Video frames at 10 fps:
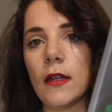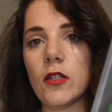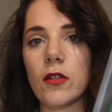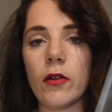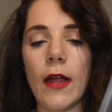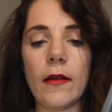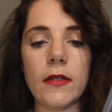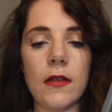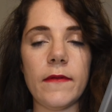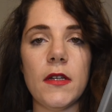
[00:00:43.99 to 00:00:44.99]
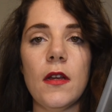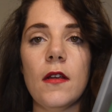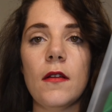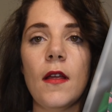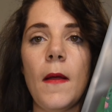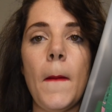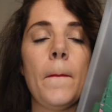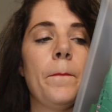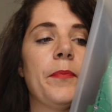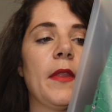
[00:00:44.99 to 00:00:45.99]
I just got it out this afternoon
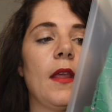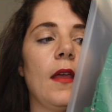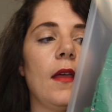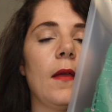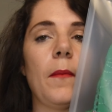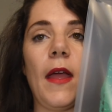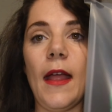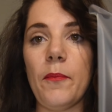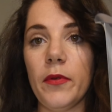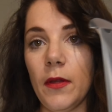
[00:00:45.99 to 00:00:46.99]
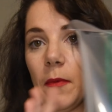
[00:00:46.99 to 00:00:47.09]
and put them